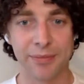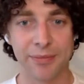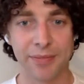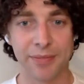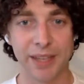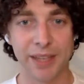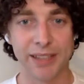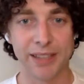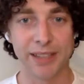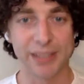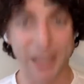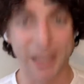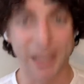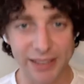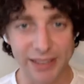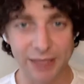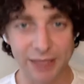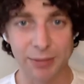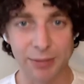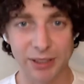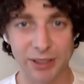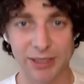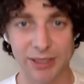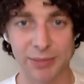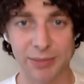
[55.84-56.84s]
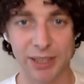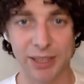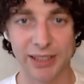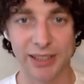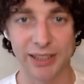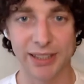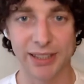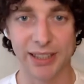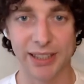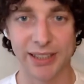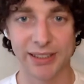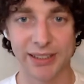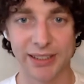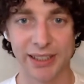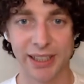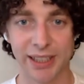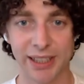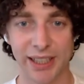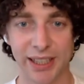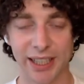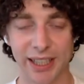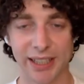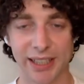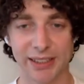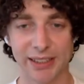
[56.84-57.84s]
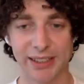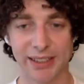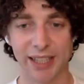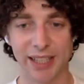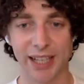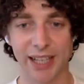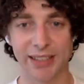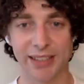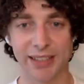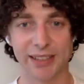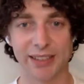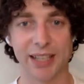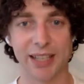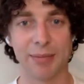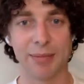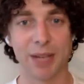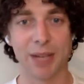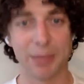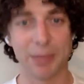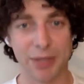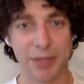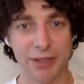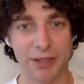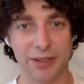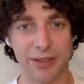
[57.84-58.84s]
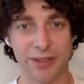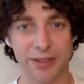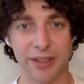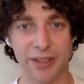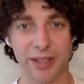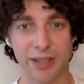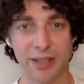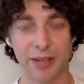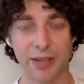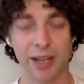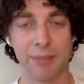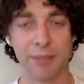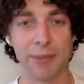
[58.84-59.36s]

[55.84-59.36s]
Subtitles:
exciting possibilities is that they might be using